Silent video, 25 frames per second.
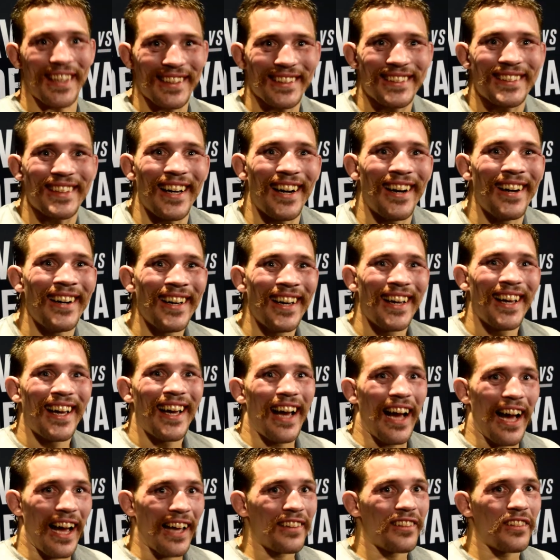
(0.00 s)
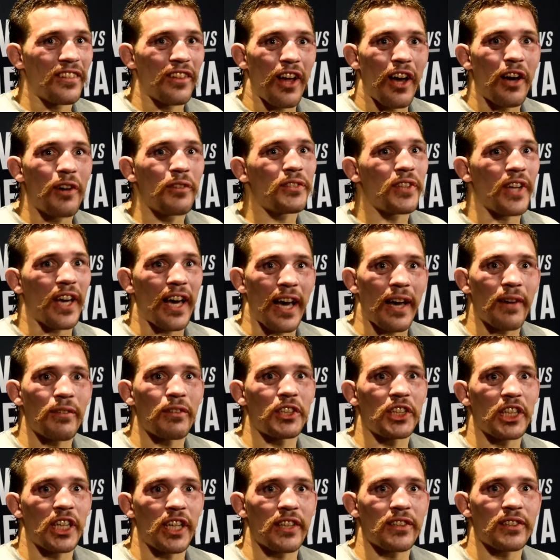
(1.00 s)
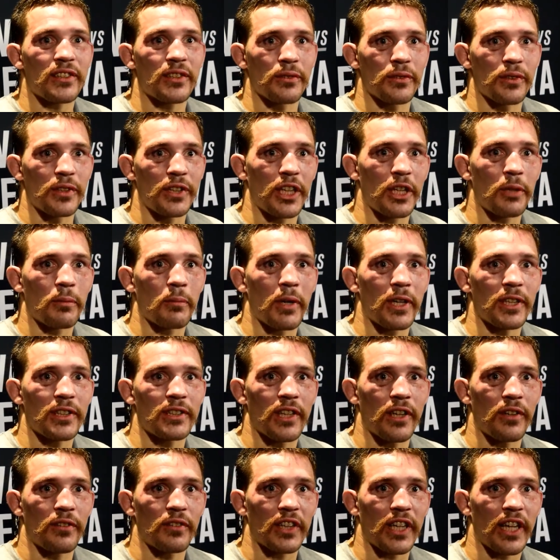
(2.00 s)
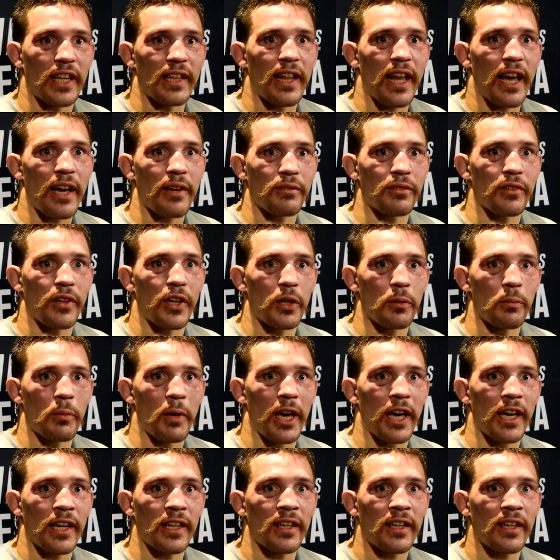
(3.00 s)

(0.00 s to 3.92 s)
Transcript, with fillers: So I'd love to have a chance to redeem myself and get that fight back.